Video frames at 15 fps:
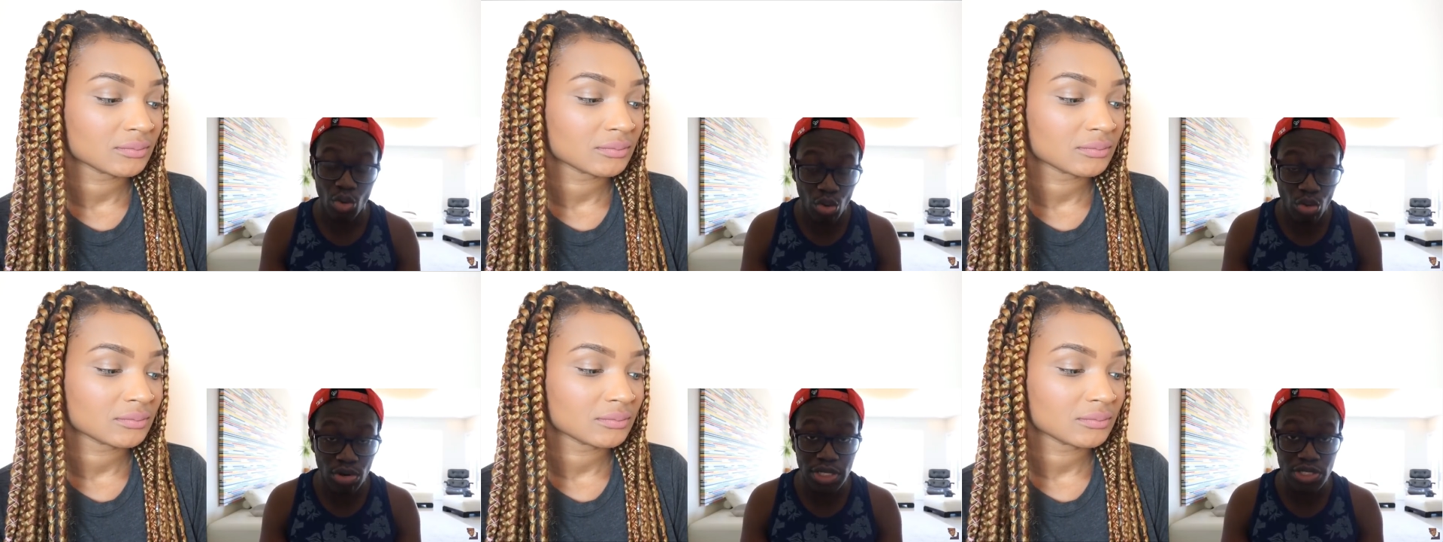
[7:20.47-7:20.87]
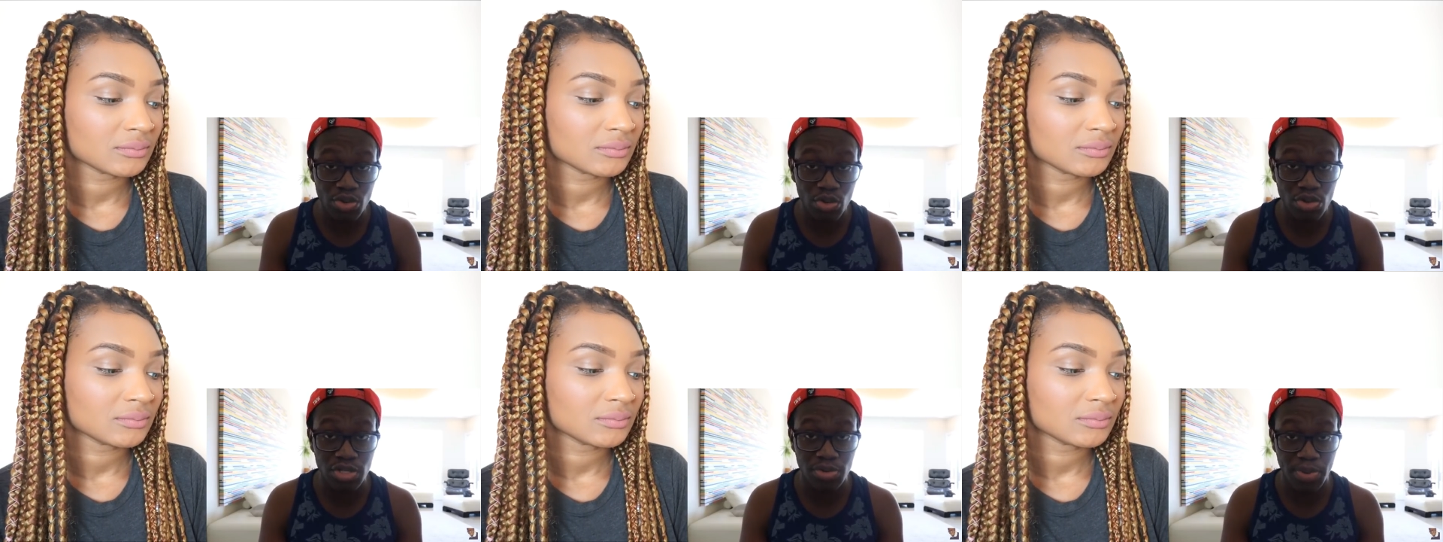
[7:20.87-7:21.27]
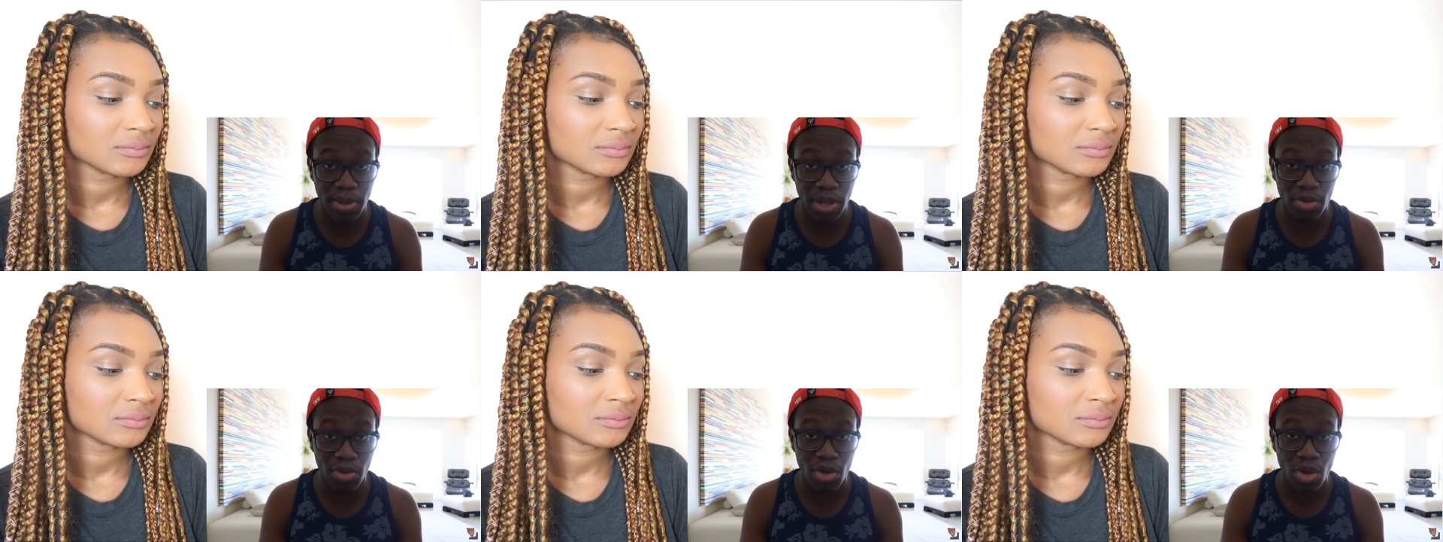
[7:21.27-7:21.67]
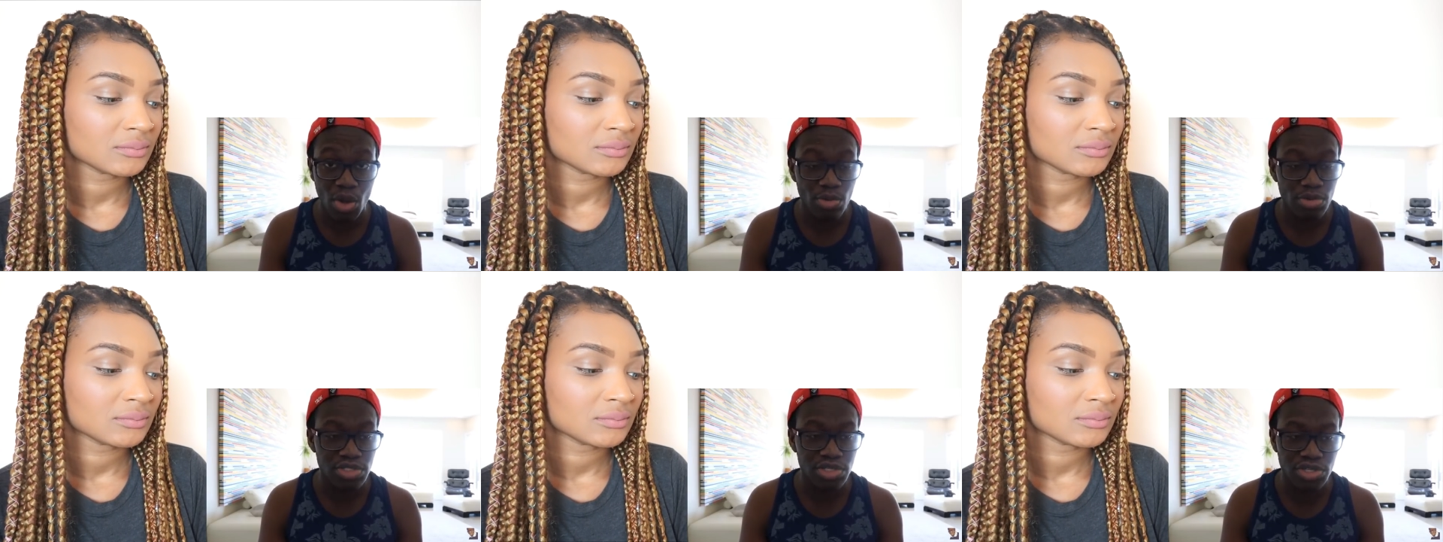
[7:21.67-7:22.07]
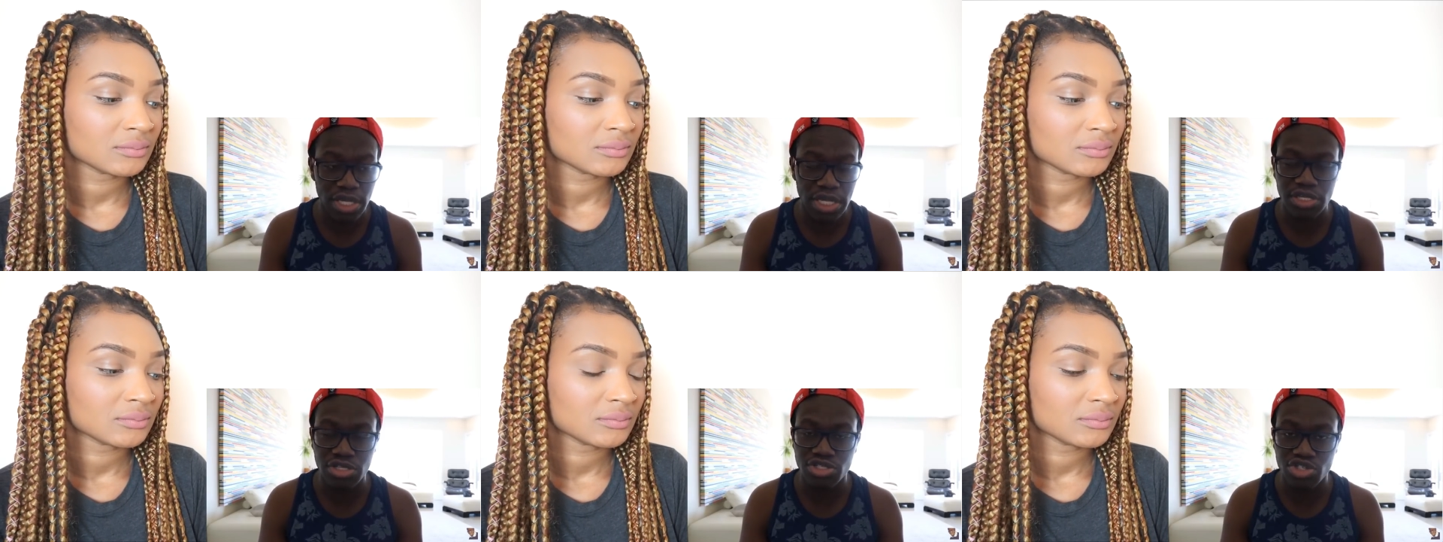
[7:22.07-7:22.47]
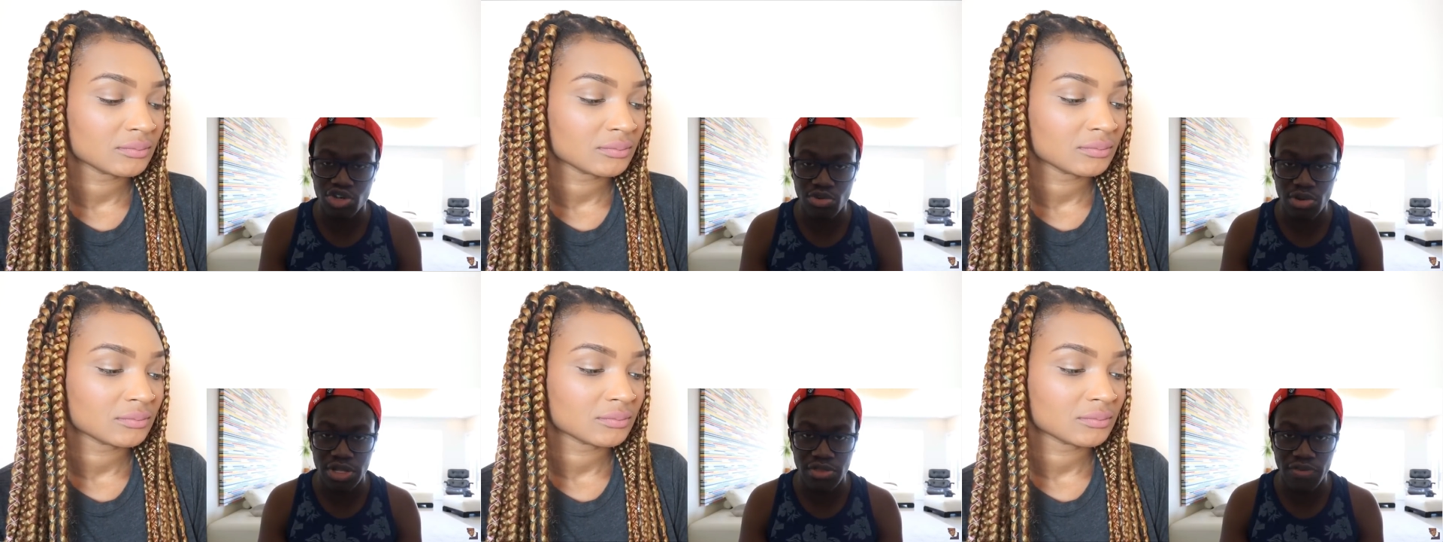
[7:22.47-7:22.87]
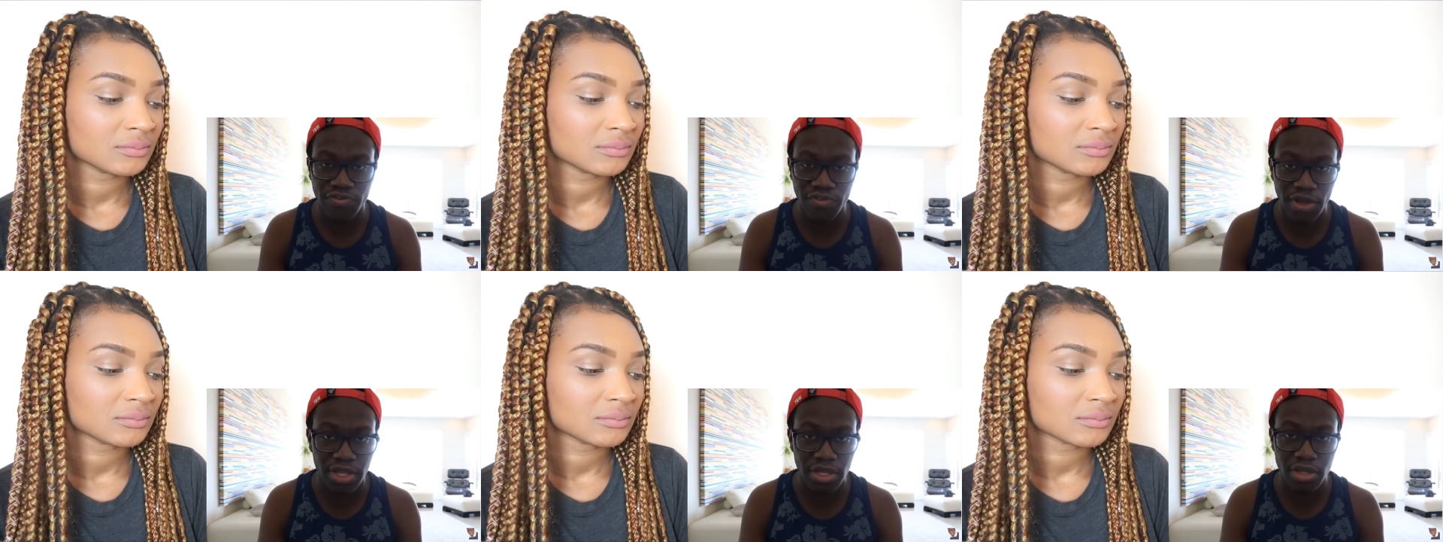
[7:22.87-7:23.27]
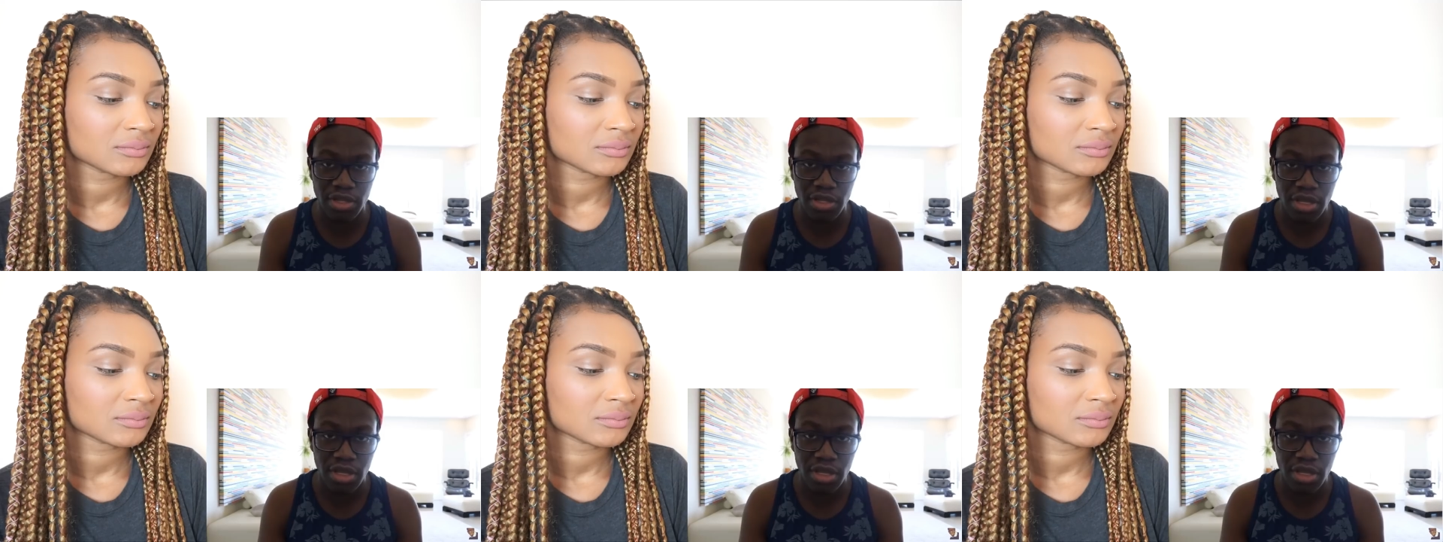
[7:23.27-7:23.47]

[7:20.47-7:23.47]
Speaker 1: all he talked about was things during the fight.